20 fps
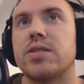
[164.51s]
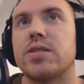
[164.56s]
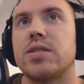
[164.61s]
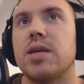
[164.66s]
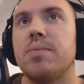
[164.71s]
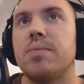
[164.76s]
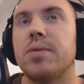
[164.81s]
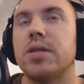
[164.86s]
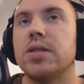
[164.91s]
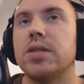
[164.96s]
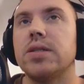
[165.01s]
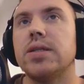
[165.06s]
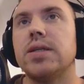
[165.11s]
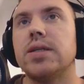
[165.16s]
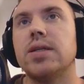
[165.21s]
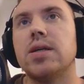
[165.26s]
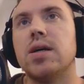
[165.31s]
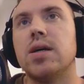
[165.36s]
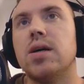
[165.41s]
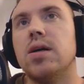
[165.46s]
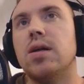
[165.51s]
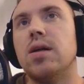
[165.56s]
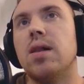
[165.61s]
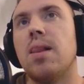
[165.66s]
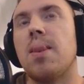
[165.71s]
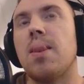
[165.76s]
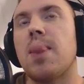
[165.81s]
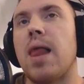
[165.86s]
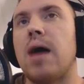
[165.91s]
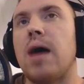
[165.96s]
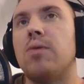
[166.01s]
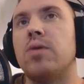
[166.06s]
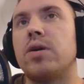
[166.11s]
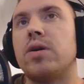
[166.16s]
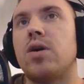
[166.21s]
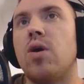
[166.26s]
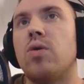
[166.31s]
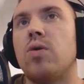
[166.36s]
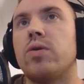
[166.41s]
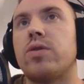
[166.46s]
Typically, I would
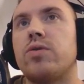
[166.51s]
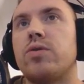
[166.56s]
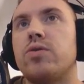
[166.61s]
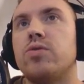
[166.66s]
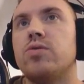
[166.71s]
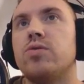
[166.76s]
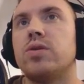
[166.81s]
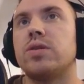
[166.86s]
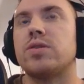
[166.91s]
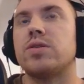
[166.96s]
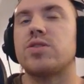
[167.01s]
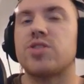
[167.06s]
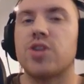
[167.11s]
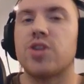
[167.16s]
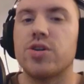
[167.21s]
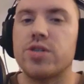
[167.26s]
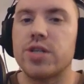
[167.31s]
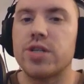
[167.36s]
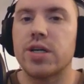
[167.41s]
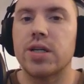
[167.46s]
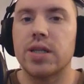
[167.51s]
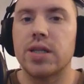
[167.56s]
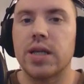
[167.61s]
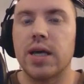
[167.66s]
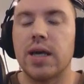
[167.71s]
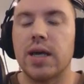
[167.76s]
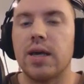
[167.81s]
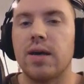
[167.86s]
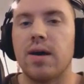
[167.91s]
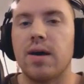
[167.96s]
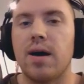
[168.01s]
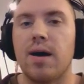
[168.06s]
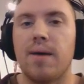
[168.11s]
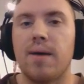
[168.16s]
go through and surgically